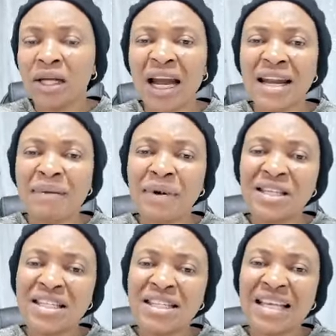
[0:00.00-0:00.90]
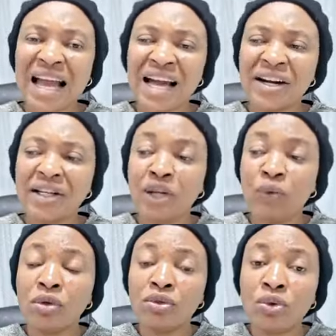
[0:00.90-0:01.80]
And the person is angry. He
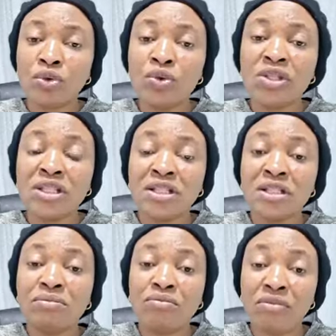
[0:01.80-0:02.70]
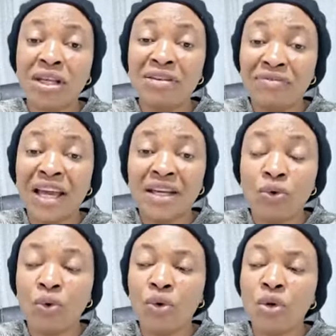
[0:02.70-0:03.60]
want to use his a
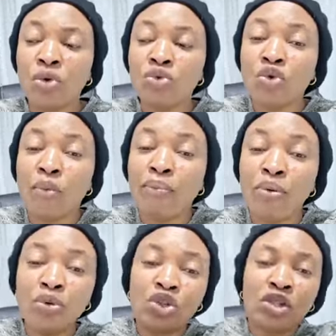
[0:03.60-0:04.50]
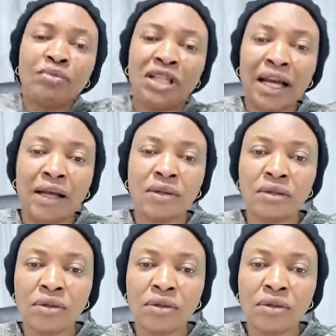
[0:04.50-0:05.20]
vehicle to push him down